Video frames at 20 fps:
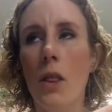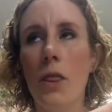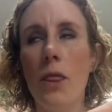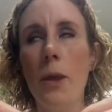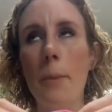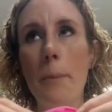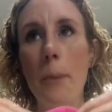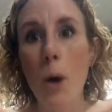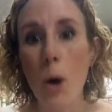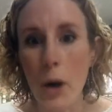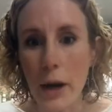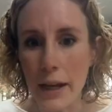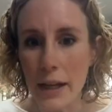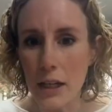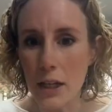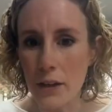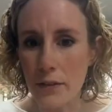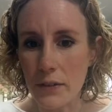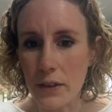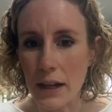The
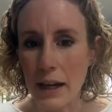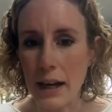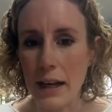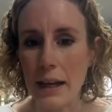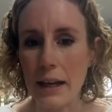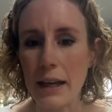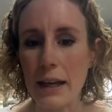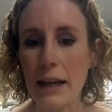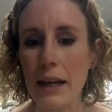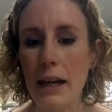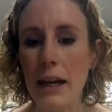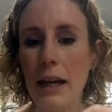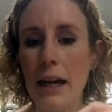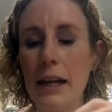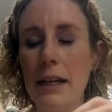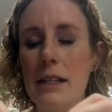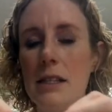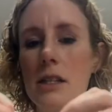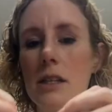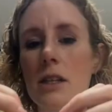point of the clicker
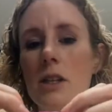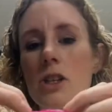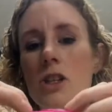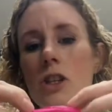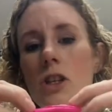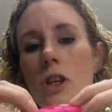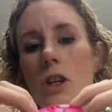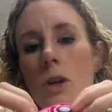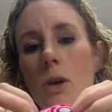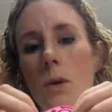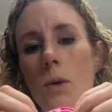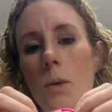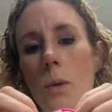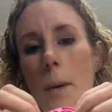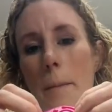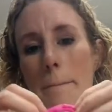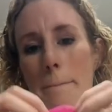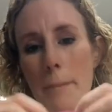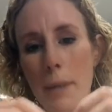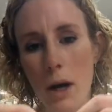is to
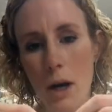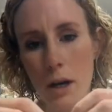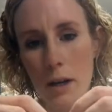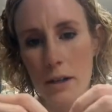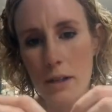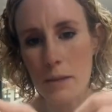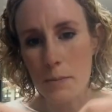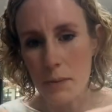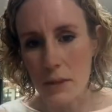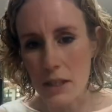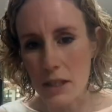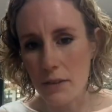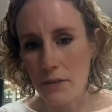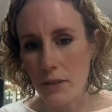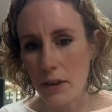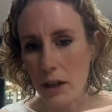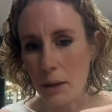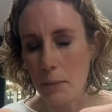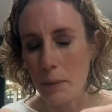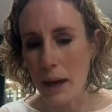mark
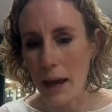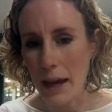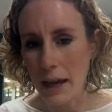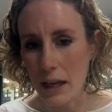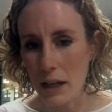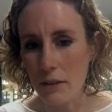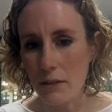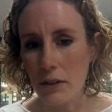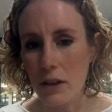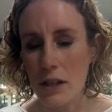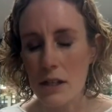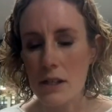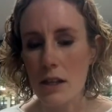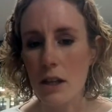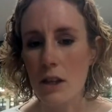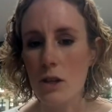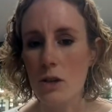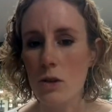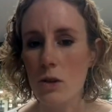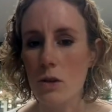specific behaviours
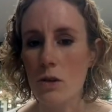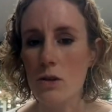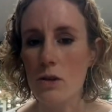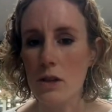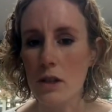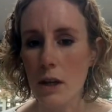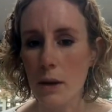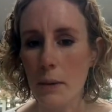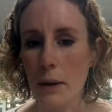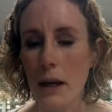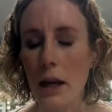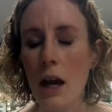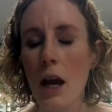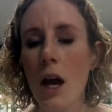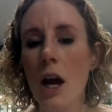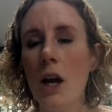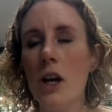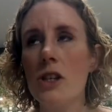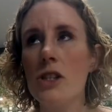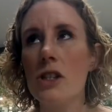that the dog's doing.
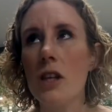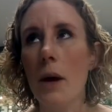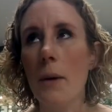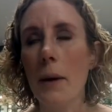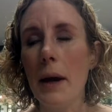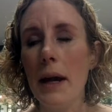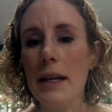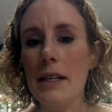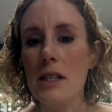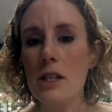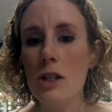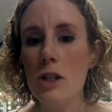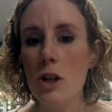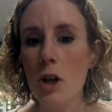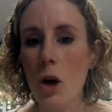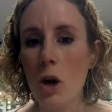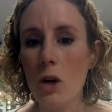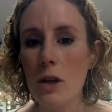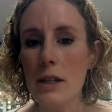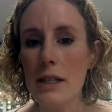So it's
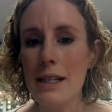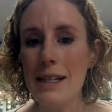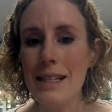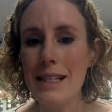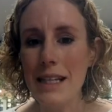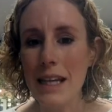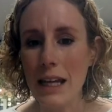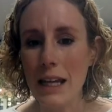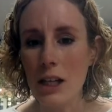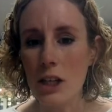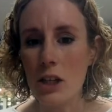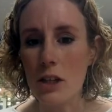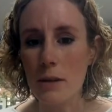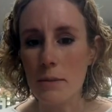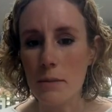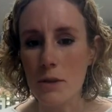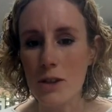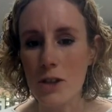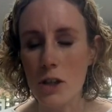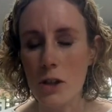not to teach them
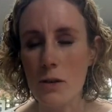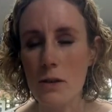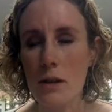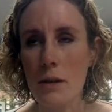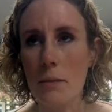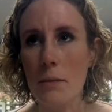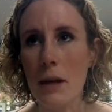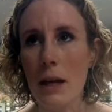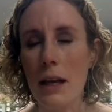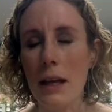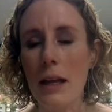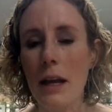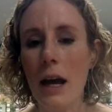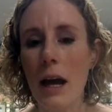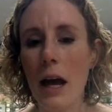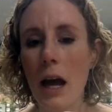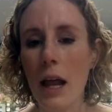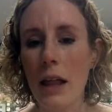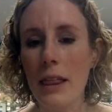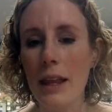to do something.
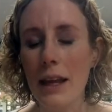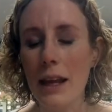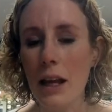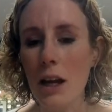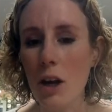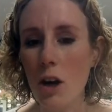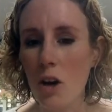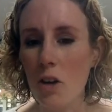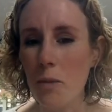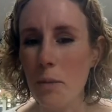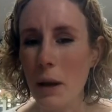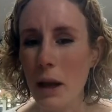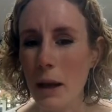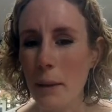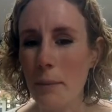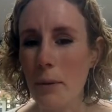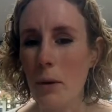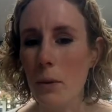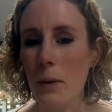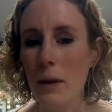I think a lot of
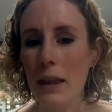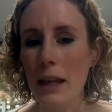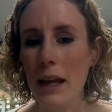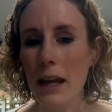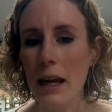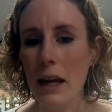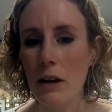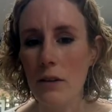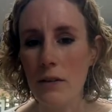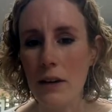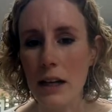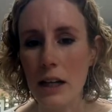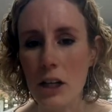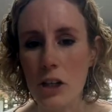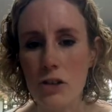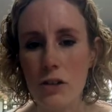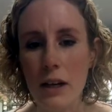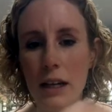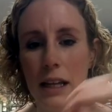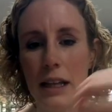people, when they hear of clicker
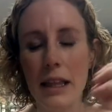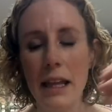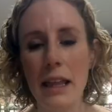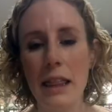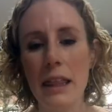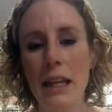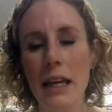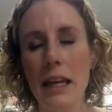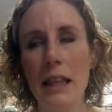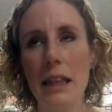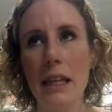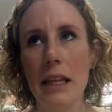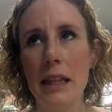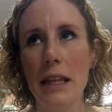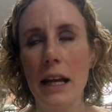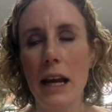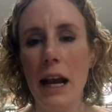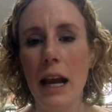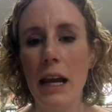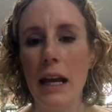training, they think that
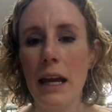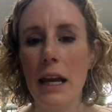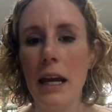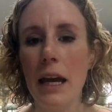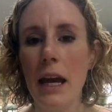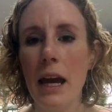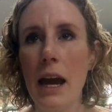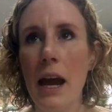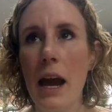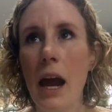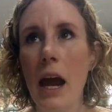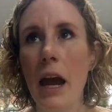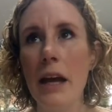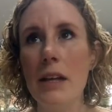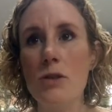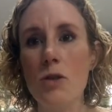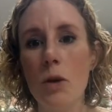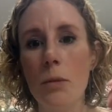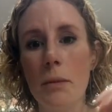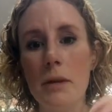the click
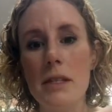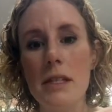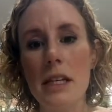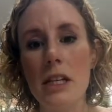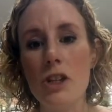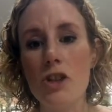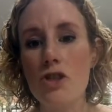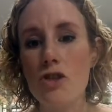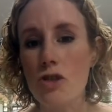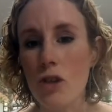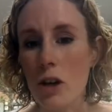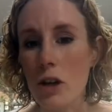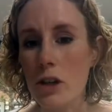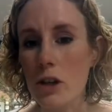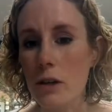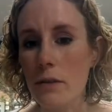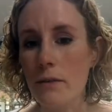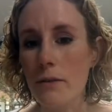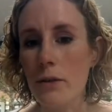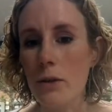is almost an
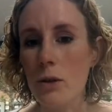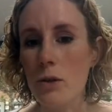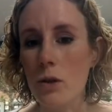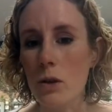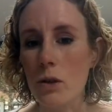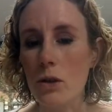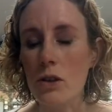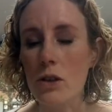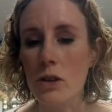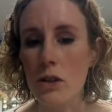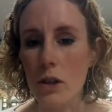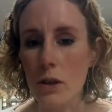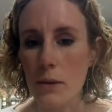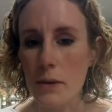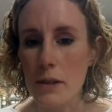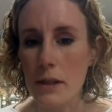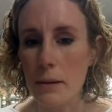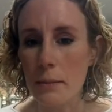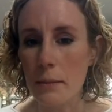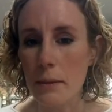instruction for the dog to do
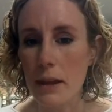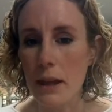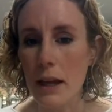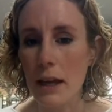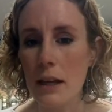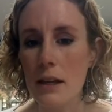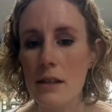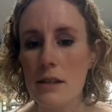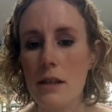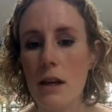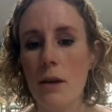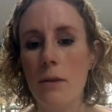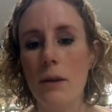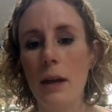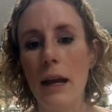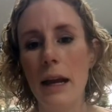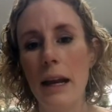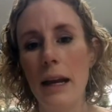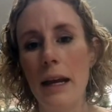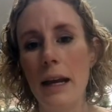something. So they
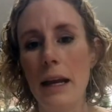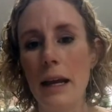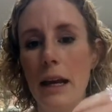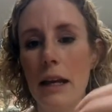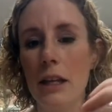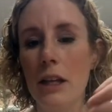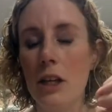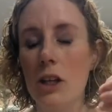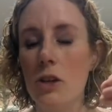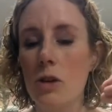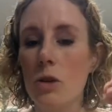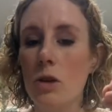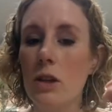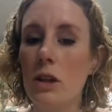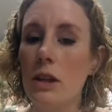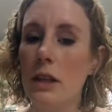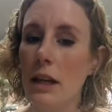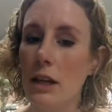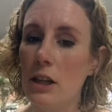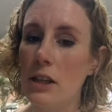click and the dog
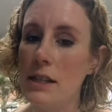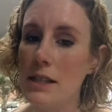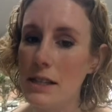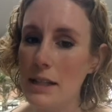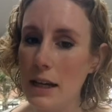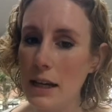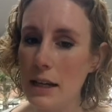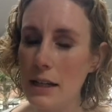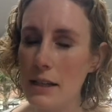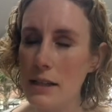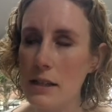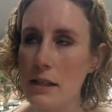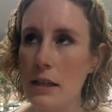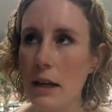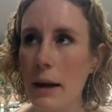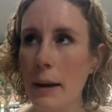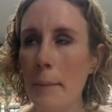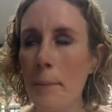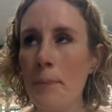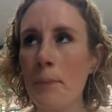then sits.
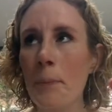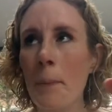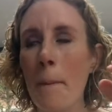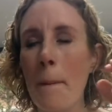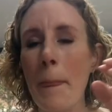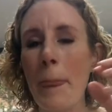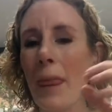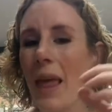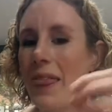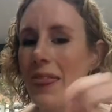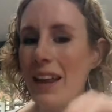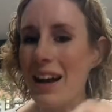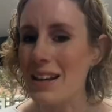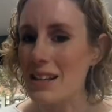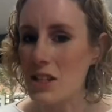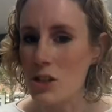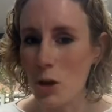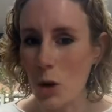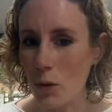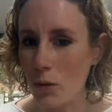
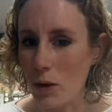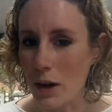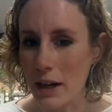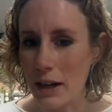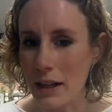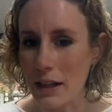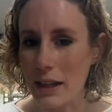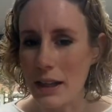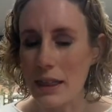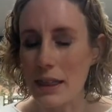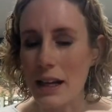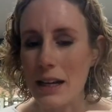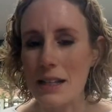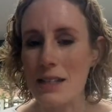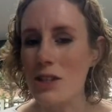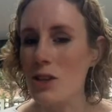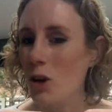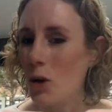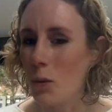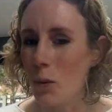That's not right.
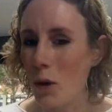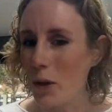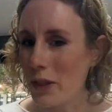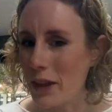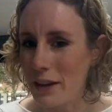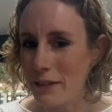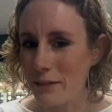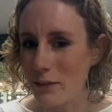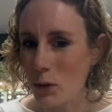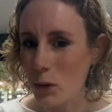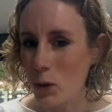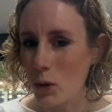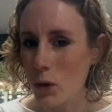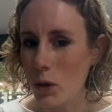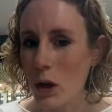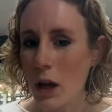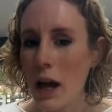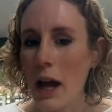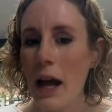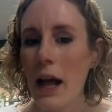That's not what they're for.